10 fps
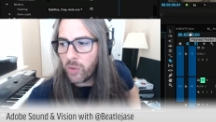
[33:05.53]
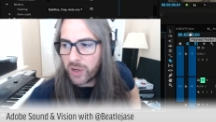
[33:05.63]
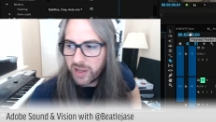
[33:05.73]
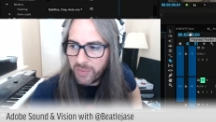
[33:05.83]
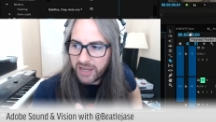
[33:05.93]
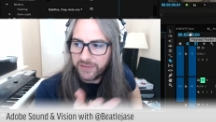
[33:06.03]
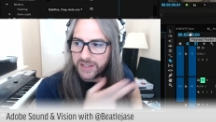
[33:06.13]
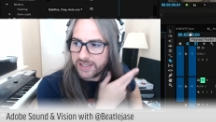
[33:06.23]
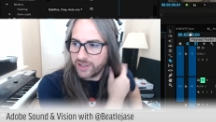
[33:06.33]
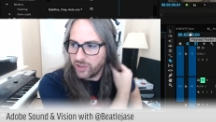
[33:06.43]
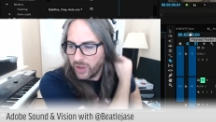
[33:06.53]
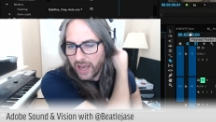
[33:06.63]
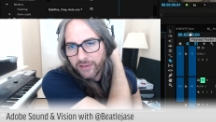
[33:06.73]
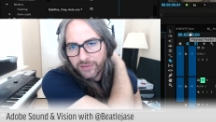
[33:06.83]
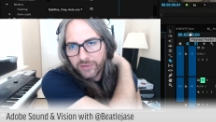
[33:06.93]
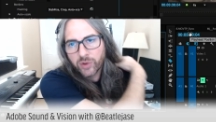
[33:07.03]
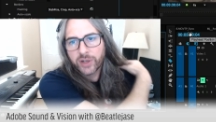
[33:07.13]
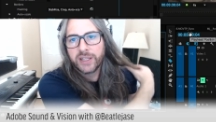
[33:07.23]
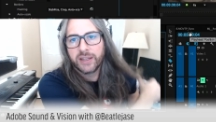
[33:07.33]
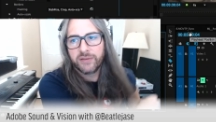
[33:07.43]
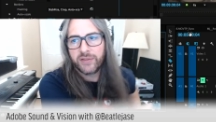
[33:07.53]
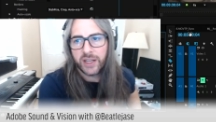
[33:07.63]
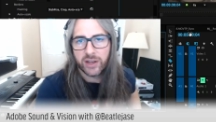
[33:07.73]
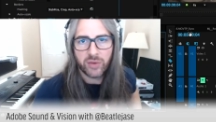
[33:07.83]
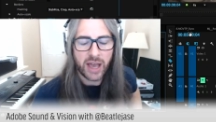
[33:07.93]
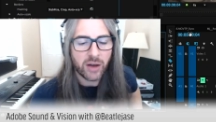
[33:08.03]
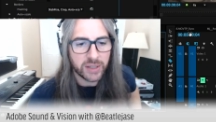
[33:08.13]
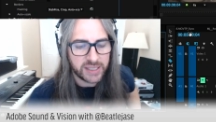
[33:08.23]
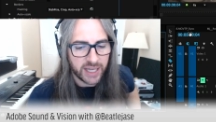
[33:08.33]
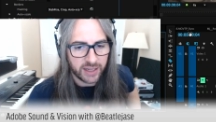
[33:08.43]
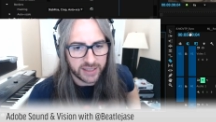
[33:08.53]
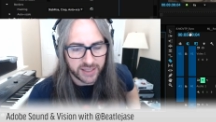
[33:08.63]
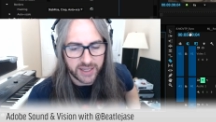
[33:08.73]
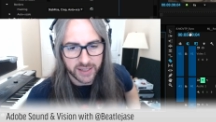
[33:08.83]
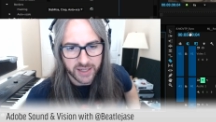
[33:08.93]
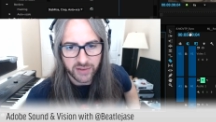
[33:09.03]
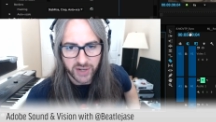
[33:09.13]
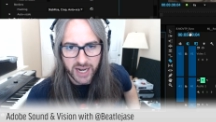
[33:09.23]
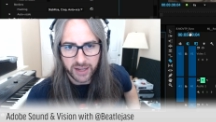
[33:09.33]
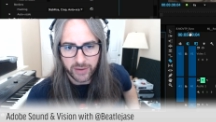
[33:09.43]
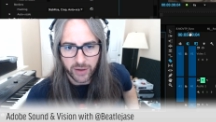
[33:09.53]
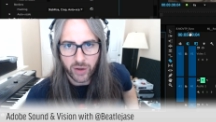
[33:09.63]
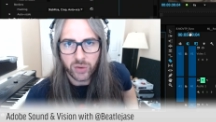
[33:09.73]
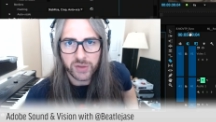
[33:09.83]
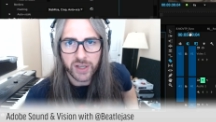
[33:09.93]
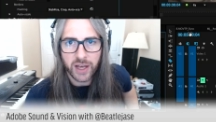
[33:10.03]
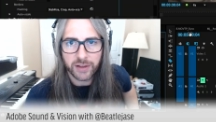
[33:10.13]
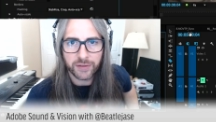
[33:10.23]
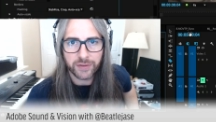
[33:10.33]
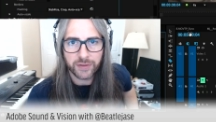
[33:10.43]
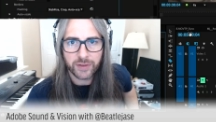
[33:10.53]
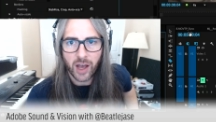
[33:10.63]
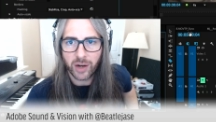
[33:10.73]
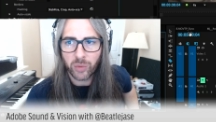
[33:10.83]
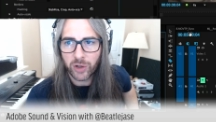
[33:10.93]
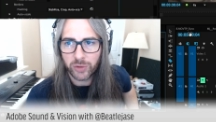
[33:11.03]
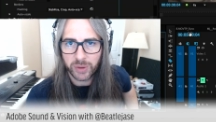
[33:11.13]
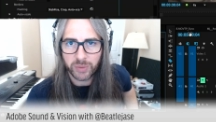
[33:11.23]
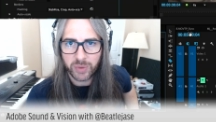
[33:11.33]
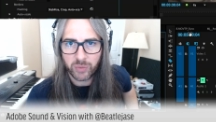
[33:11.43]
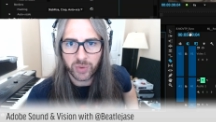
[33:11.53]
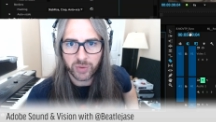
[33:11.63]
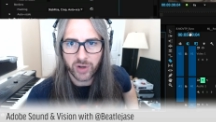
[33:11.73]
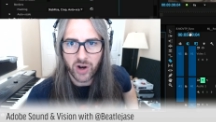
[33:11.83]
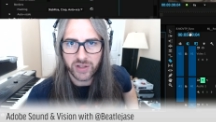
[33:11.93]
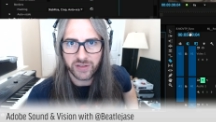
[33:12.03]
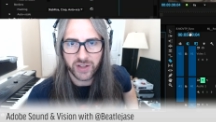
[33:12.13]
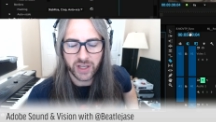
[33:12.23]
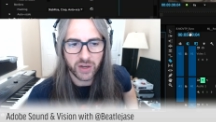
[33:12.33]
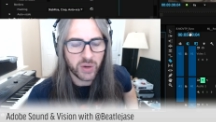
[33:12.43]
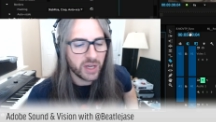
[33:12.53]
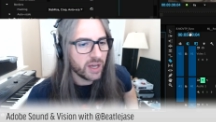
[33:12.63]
One of the benefits that you have working in video now is that, as I said, it's kind of an anything goes kind of world we're in with regard to video.